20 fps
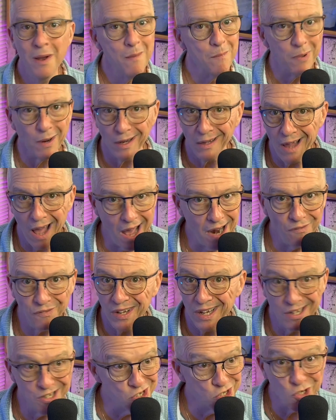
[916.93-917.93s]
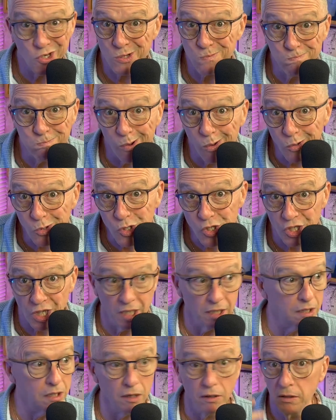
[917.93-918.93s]
But a lot of it is just bone
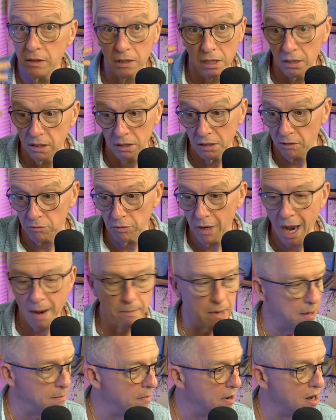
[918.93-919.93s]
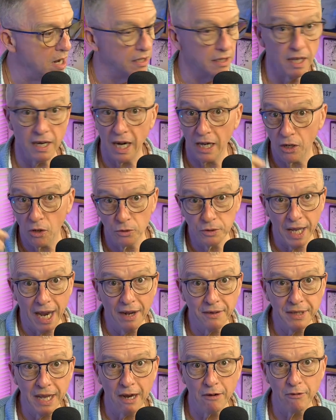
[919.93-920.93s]
to, to, to rot my mind. And I go
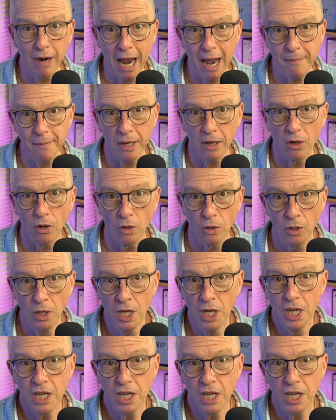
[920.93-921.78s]
down that rabbit hole.